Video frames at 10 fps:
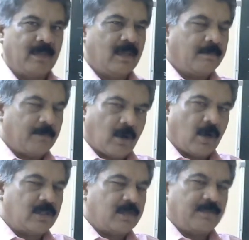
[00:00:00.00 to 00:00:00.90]

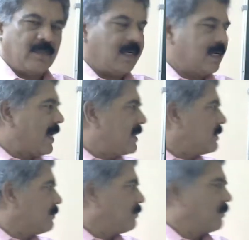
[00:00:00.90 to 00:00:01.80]
because it has
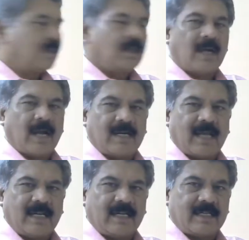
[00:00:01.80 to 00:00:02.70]
high
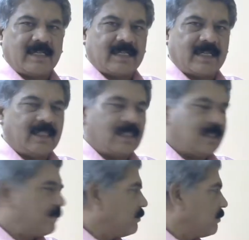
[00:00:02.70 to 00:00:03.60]
dielectric strength,
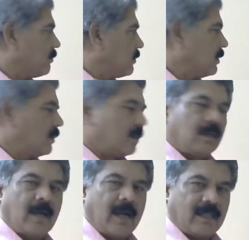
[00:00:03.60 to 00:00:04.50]

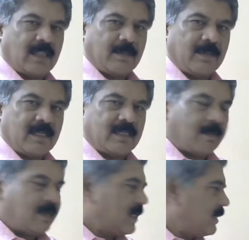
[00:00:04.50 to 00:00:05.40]
high thermal
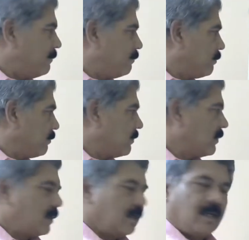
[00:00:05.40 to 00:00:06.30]
stability,
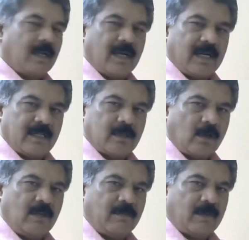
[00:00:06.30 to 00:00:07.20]
it is
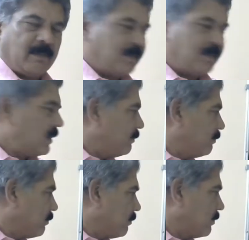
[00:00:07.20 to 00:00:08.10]
non-inflammable,
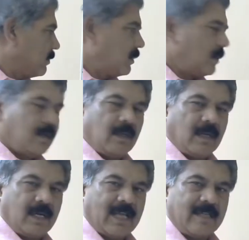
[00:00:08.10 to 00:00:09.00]

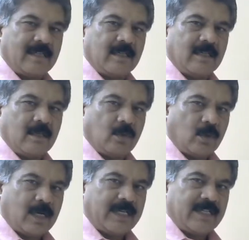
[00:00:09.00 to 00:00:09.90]
it has low
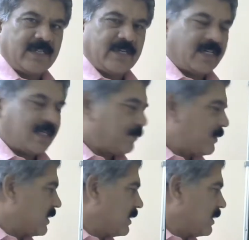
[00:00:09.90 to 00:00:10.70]
condensation temperature,